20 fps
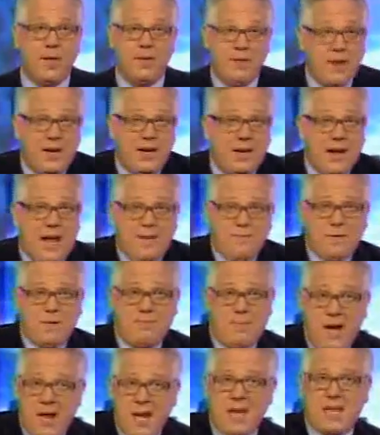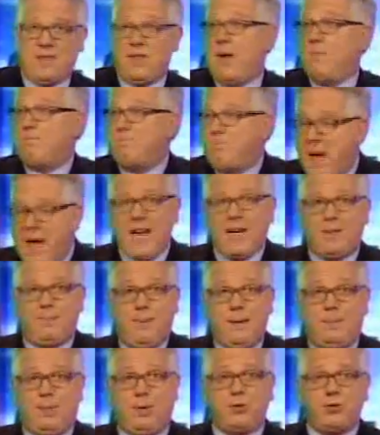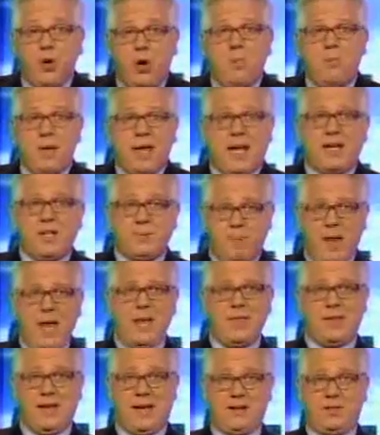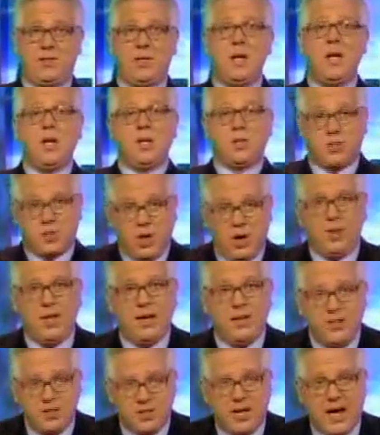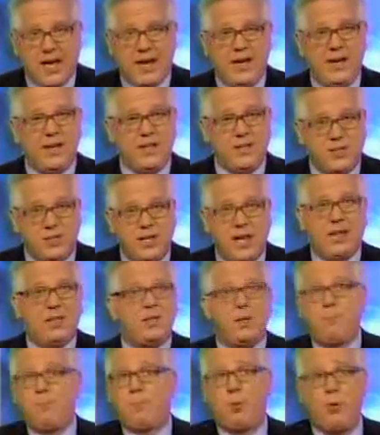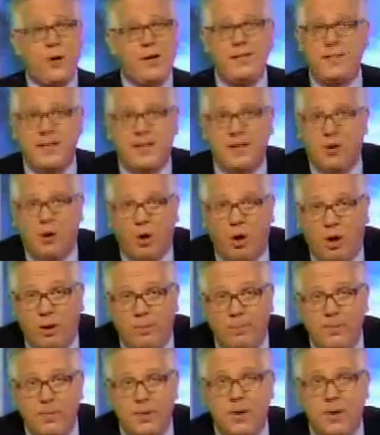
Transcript: They didn't have the money. They begged people, don't make us pay this. So they decided instead to print it all.